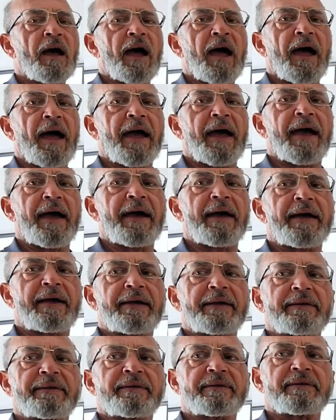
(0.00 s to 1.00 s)

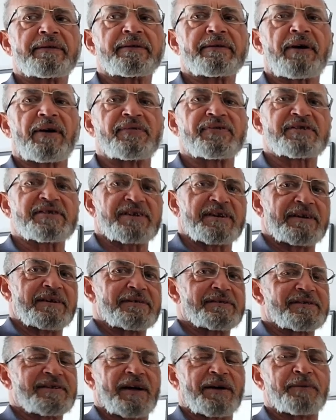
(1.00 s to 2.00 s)
And obviously
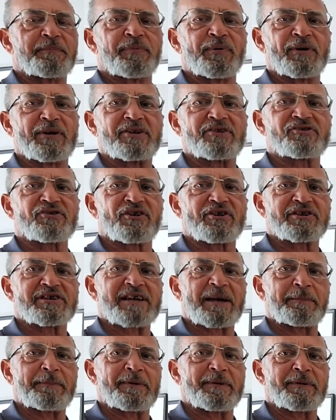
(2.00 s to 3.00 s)
it's no point in trying to
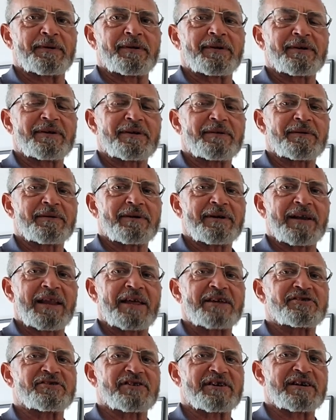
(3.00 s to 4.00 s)
take my
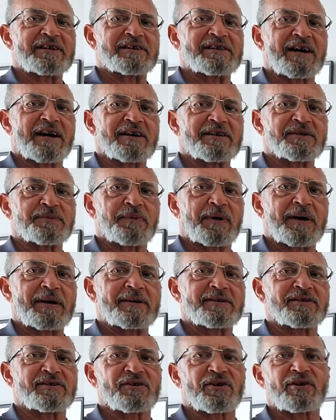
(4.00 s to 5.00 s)
electric guitars away
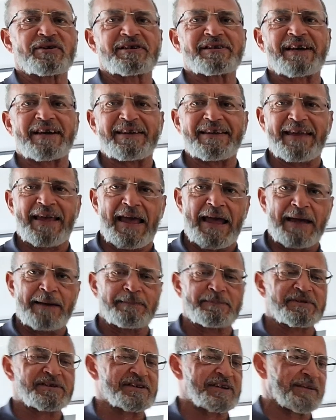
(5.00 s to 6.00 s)
because I've got to take the
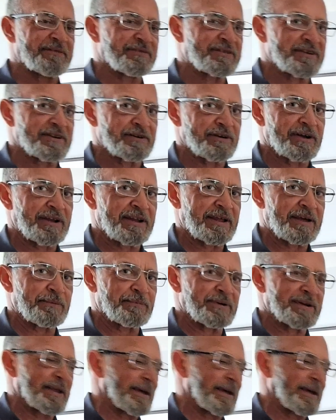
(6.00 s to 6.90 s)
amps and everything like that with